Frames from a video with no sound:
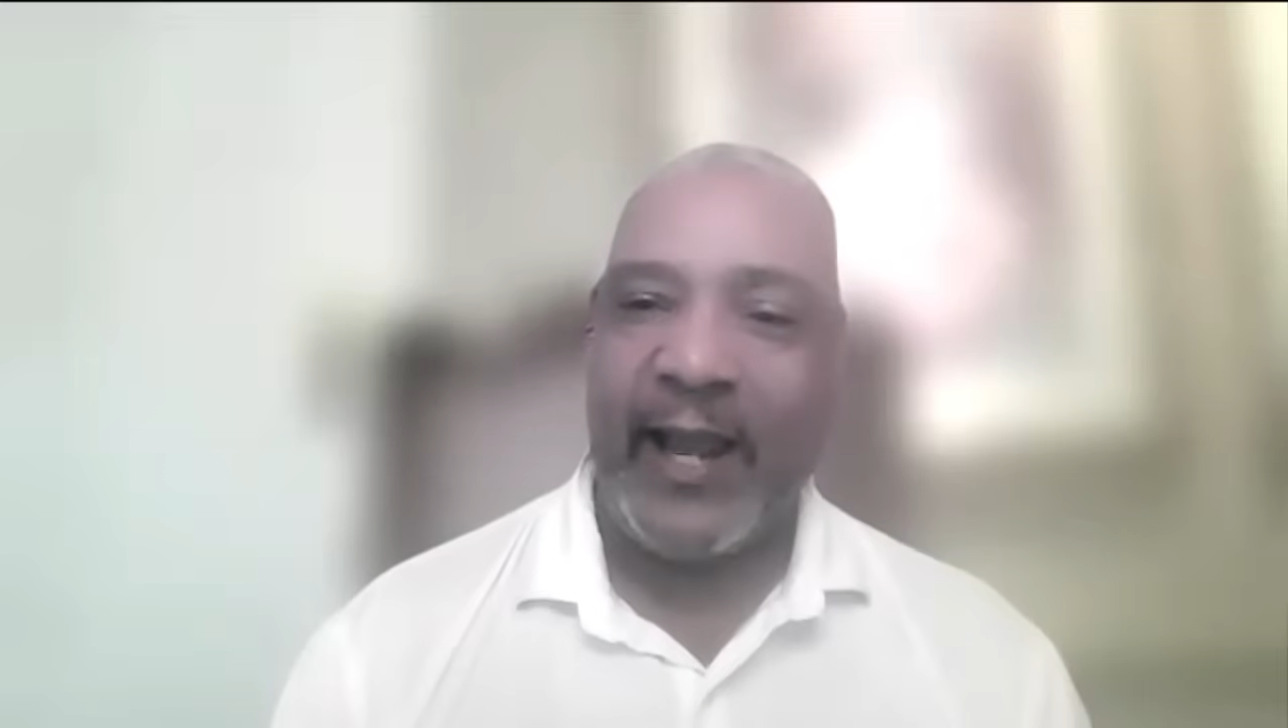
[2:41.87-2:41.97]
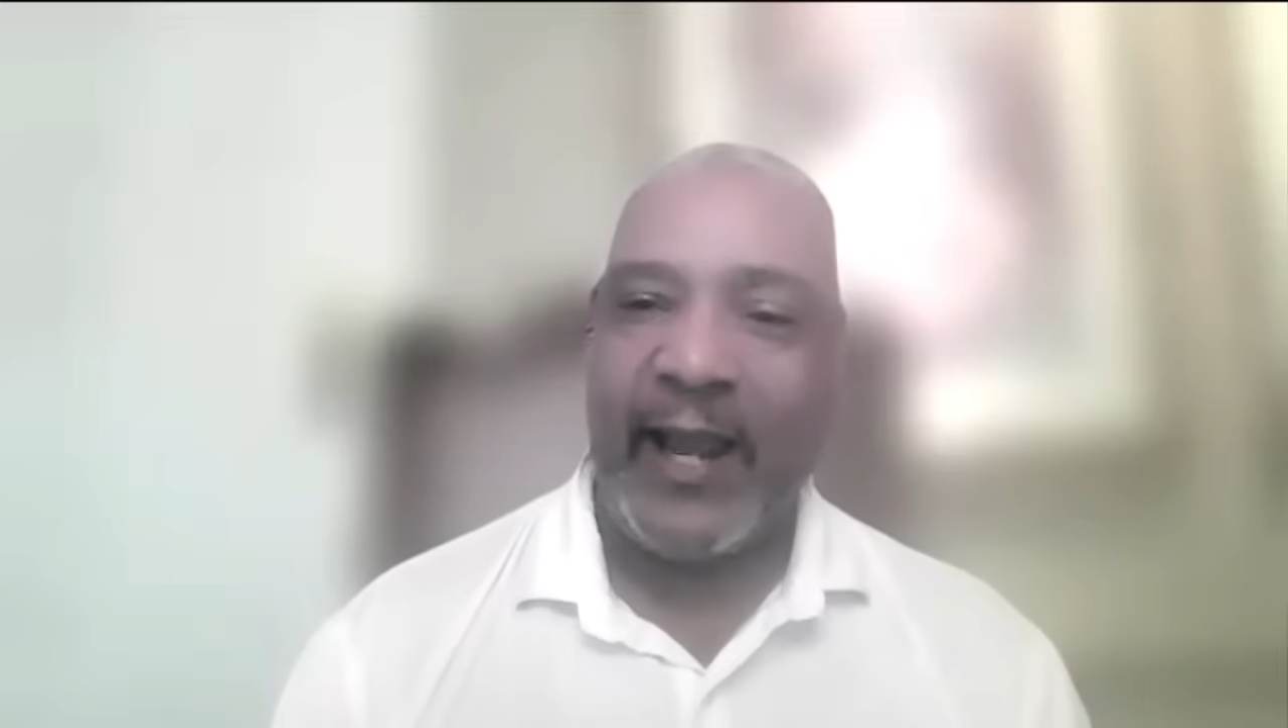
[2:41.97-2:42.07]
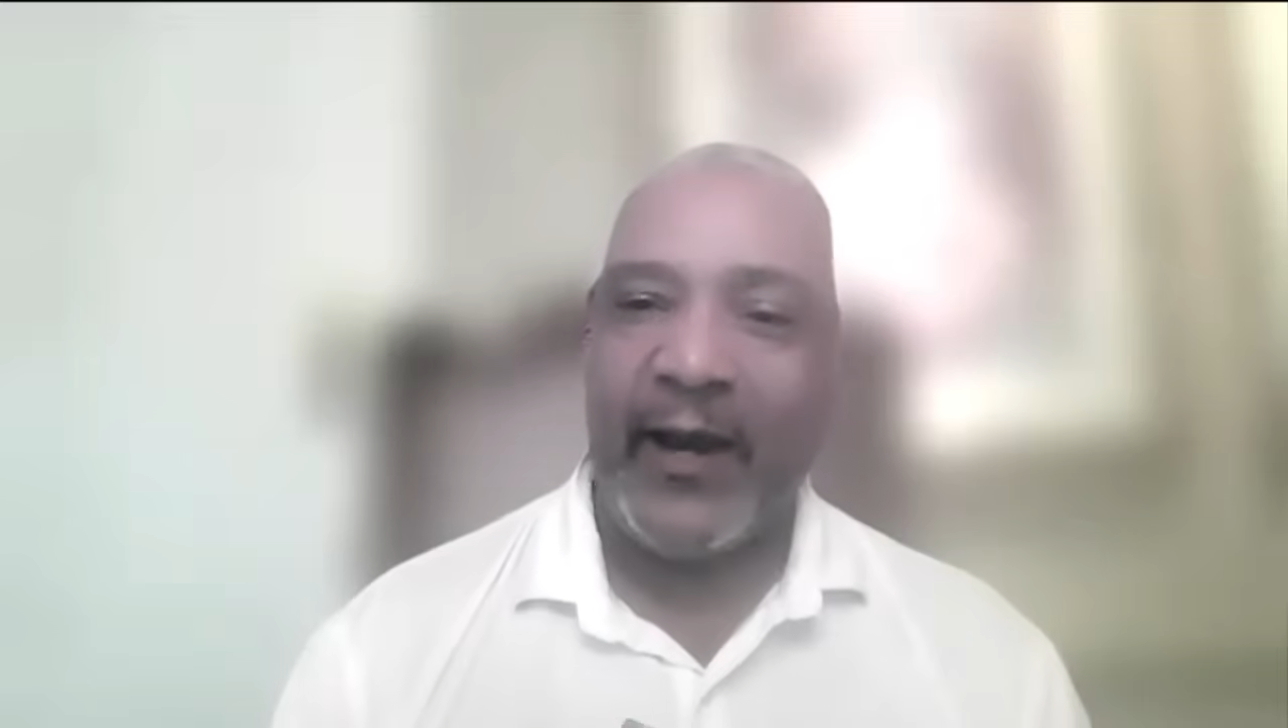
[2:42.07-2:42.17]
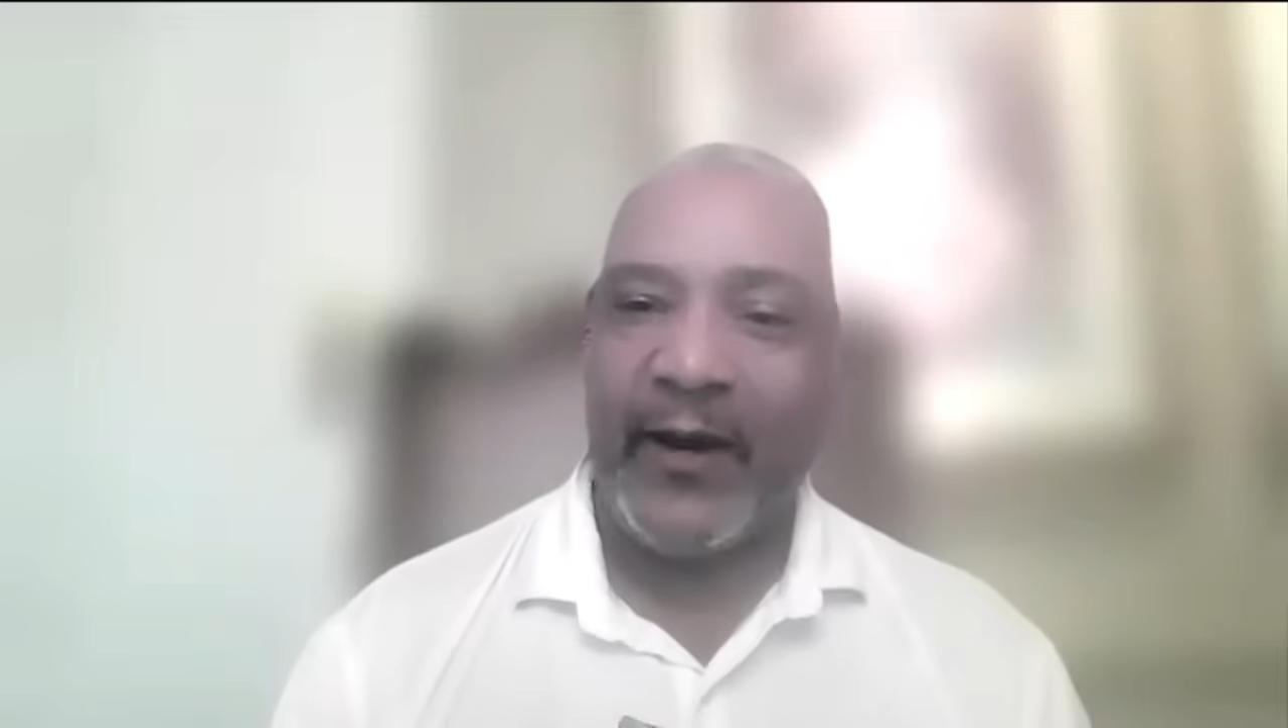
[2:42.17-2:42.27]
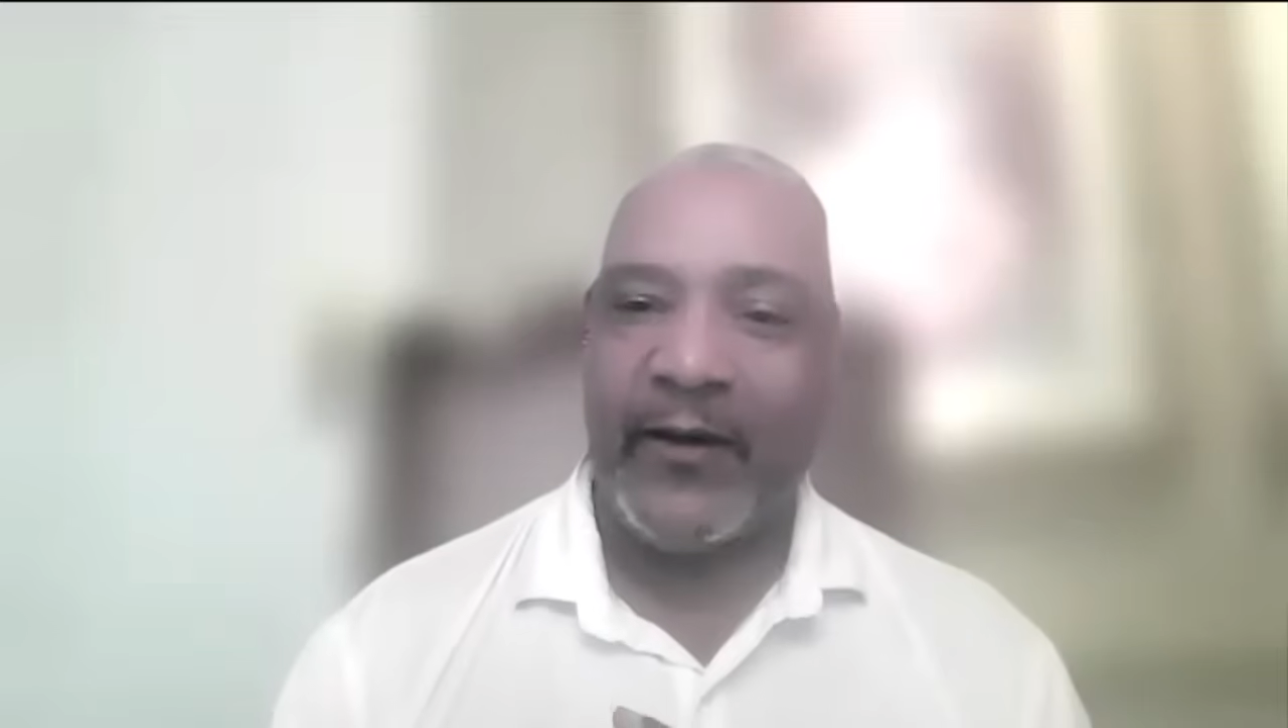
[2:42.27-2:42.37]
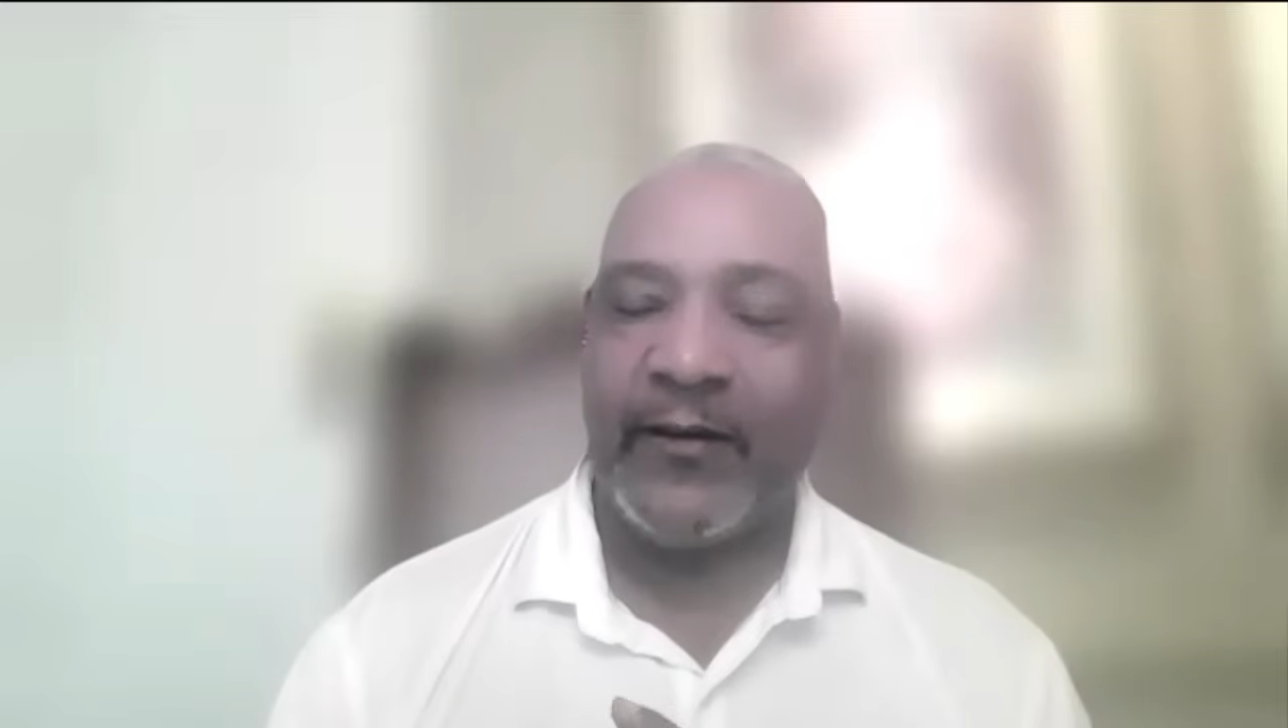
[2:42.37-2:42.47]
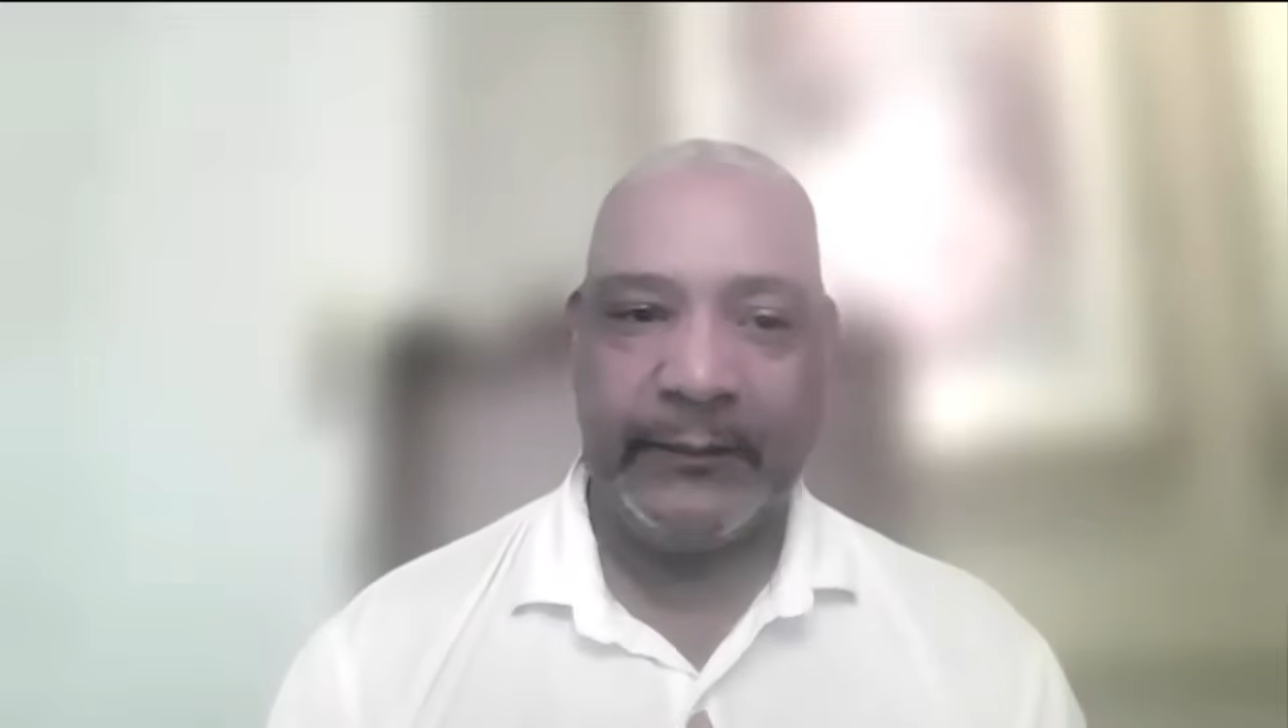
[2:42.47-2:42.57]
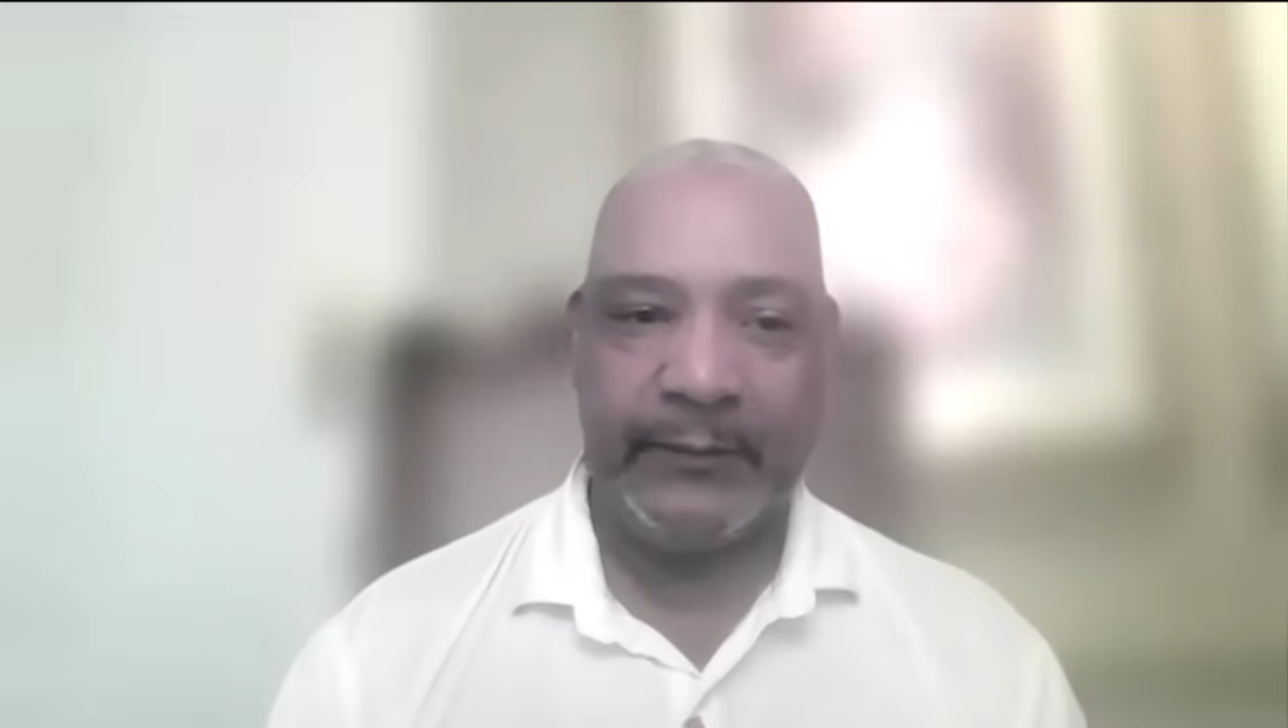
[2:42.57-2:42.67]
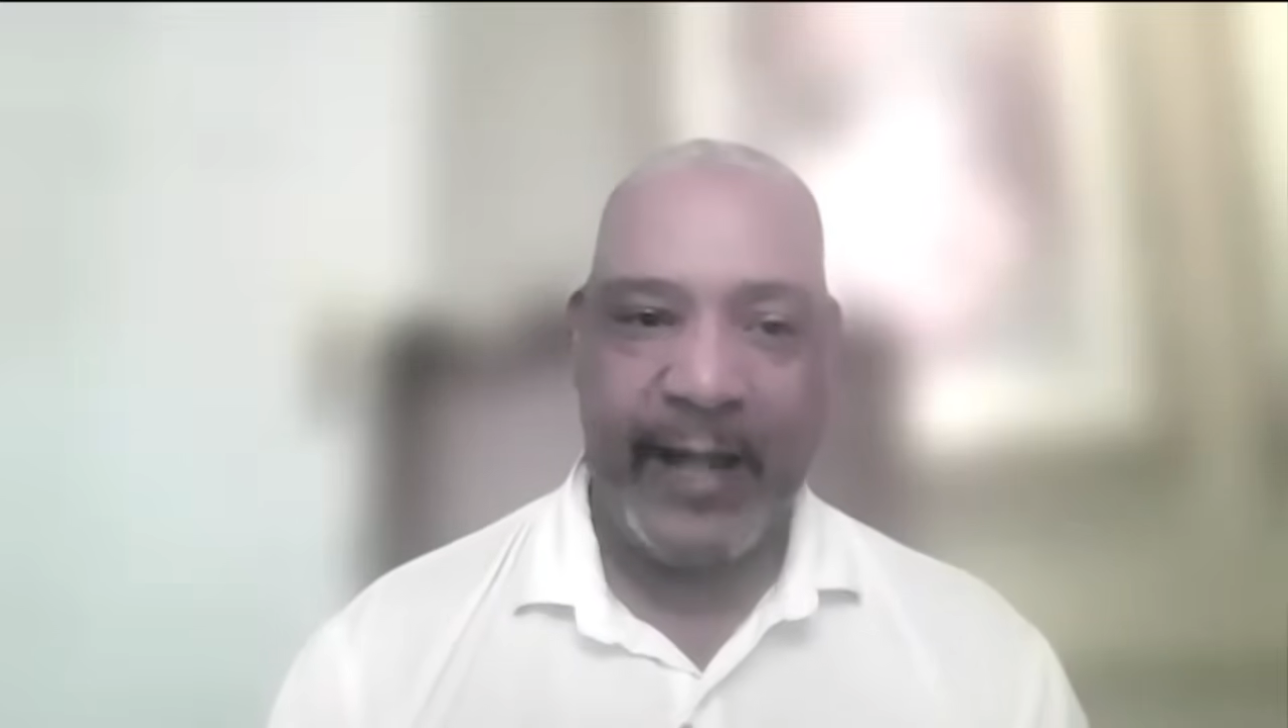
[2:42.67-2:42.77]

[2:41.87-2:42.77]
air.